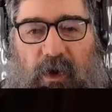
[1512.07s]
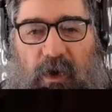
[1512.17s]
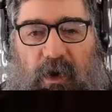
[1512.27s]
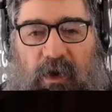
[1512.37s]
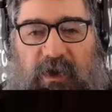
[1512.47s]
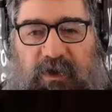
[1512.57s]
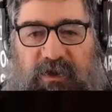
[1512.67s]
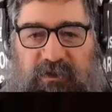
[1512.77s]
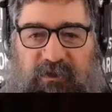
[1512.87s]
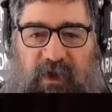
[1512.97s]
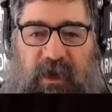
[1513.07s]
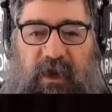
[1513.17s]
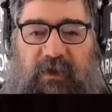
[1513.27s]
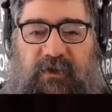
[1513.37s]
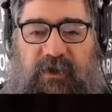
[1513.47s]
I need to
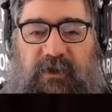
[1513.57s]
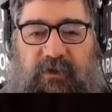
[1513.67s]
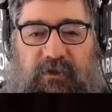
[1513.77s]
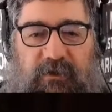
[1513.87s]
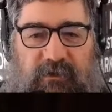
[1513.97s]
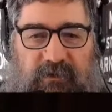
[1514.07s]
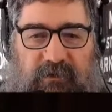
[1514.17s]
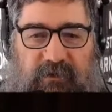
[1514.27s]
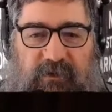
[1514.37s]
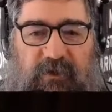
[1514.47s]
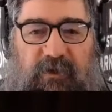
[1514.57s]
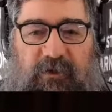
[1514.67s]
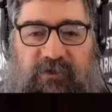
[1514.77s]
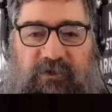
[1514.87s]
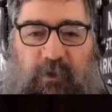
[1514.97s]
add in
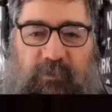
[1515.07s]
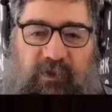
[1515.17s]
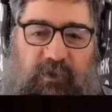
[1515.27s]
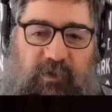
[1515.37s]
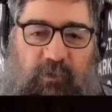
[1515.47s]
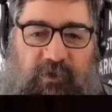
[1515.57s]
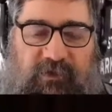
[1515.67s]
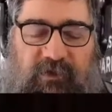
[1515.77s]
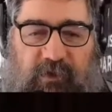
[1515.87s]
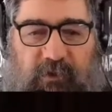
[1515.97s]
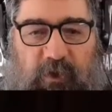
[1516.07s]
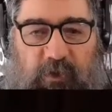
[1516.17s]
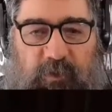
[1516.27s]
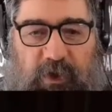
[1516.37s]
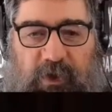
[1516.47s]
a stop there in my
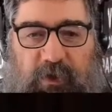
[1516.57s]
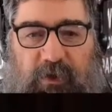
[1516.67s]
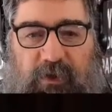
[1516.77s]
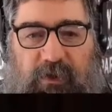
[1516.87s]
scenario plan.